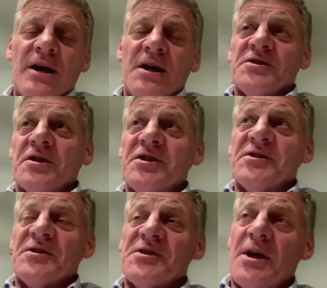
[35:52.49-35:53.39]
So just
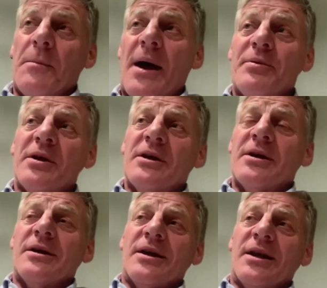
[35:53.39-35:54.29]
to sum up,
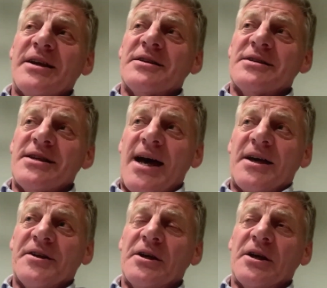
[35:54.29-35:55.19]
linked
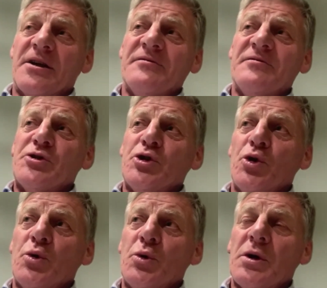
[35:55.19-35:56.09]
data gives
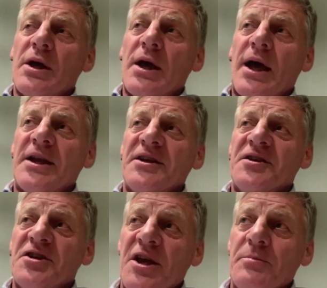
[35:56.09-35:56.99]
you a
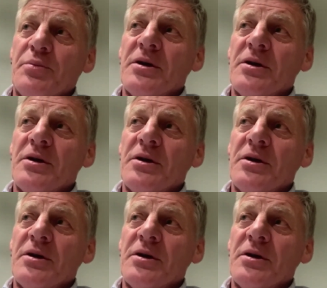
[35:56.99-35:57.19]
deep,